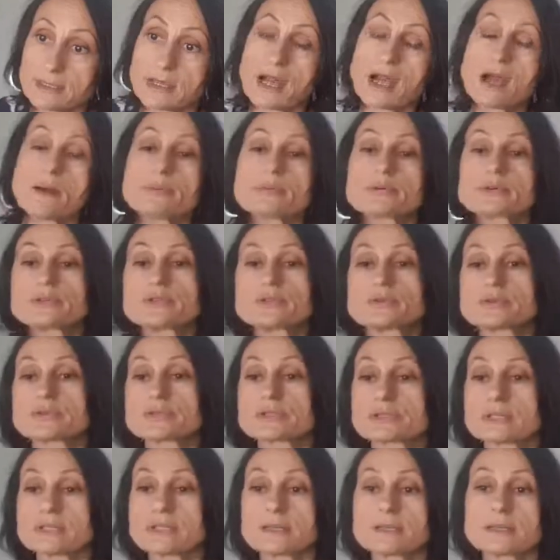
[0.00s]
are
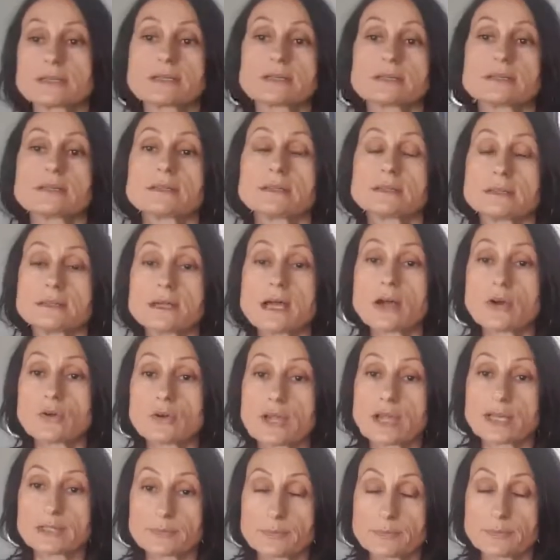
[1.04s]
produced in our
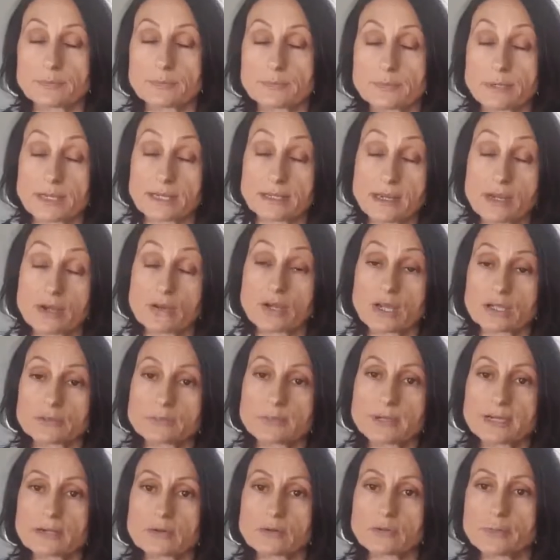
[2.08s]
gut by our gut
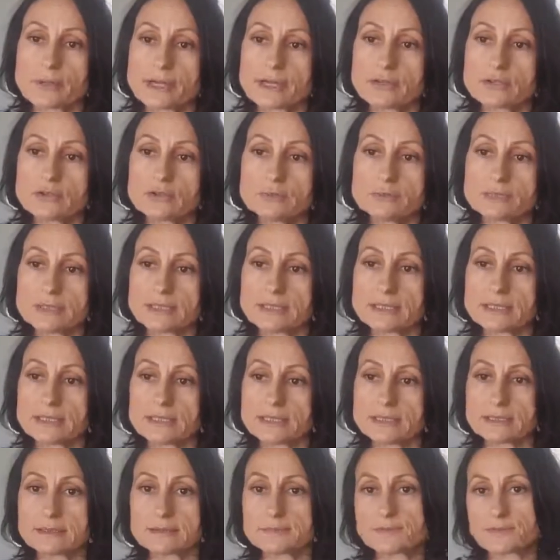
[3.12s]
microbiome.
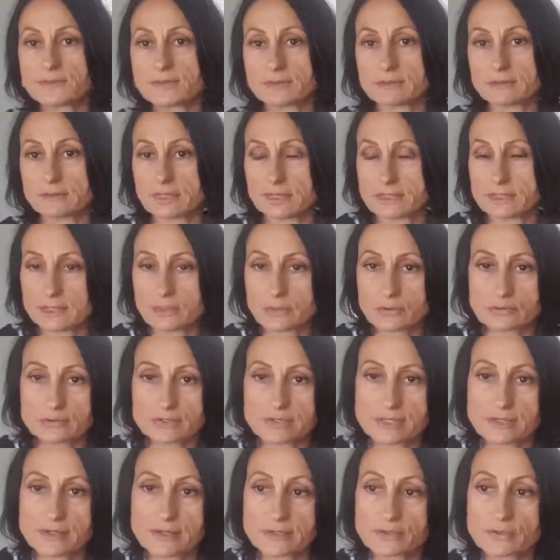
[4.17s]
That
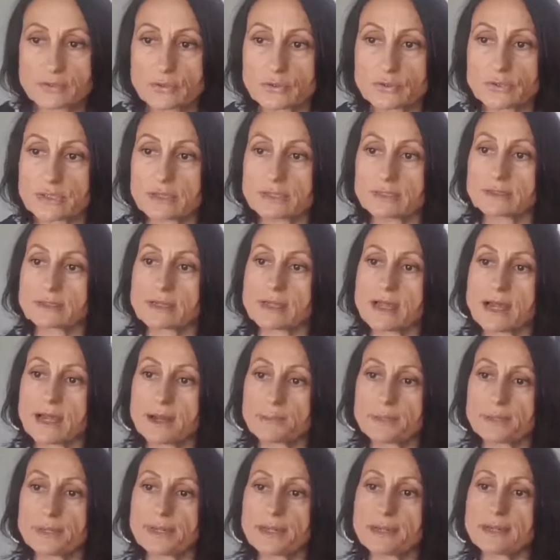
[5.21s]
includes serotonin,
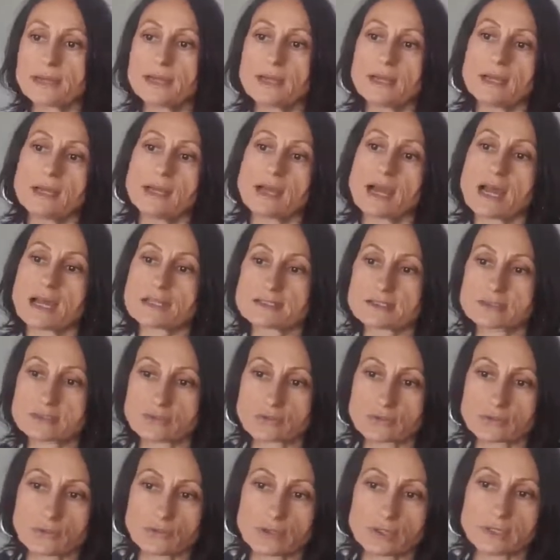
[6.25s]
GABA,
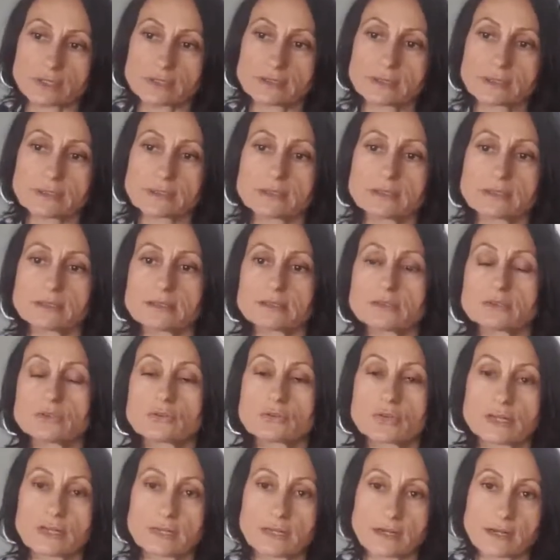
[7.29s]
acetylcholine,
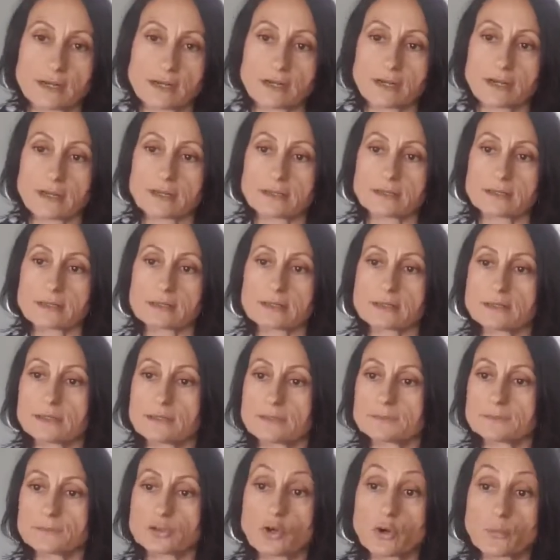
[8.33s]
noradrenaline,
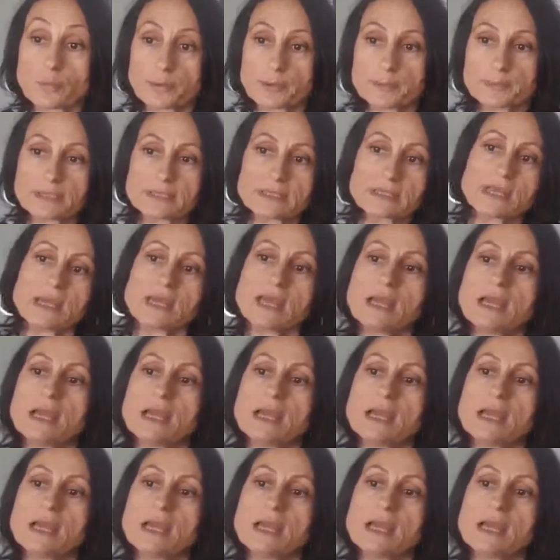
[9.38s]
dopamine.